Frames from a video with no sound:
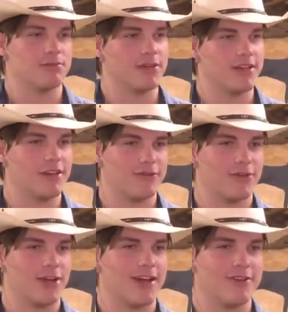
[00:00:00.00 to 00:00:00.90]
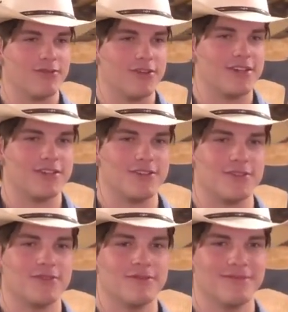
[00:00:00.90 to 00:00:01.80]
big enough for God to fit into.
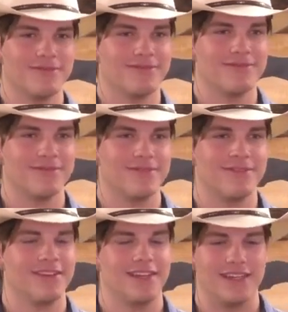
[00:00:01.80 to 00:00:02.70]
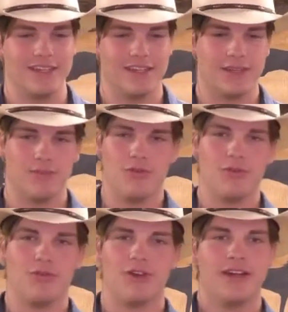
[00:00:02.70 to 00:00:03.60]
And he can
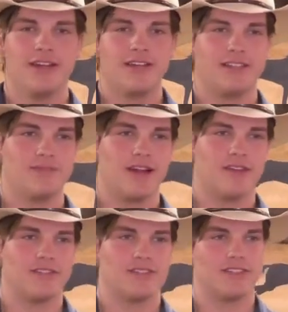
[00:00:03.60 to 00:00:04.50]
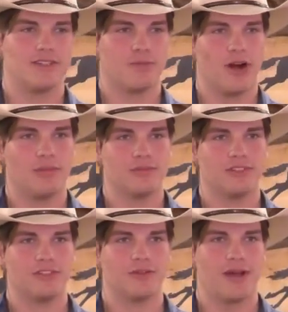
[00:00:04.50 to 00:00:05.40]
move these mountains and these
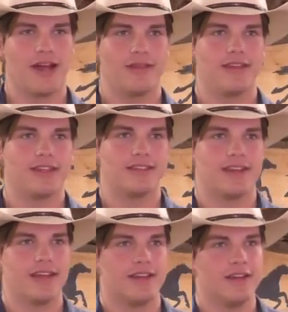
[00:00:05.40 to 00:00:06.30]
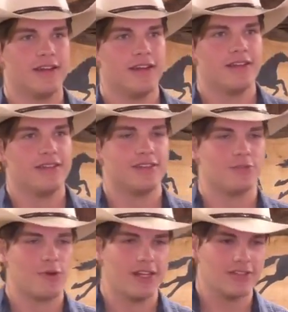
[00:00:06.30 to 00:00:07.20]
problems in your path. He can take these
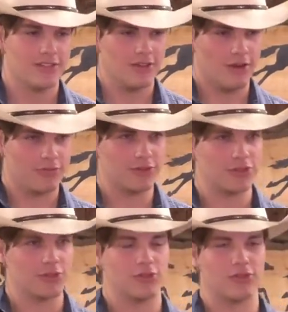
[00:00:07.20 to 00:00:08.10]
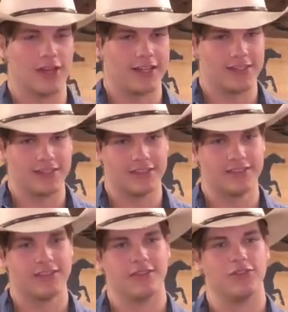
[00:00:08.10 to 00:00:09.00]
weights off your shoulder like
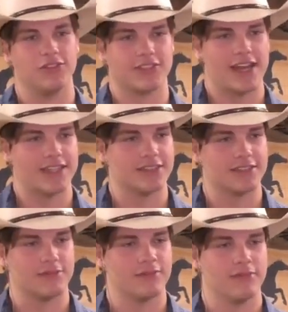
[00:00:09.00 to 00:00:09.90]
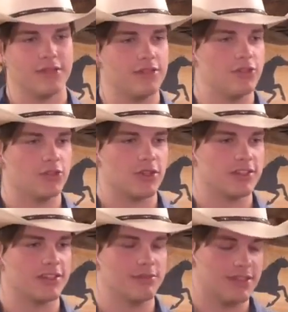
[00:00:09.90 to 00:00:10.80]
this if you just ask him and you
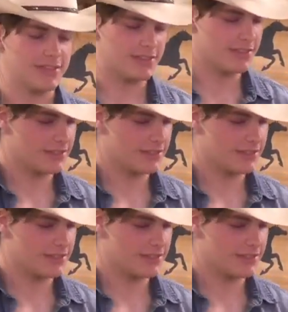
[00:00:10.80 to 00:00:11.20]
trust him, because he's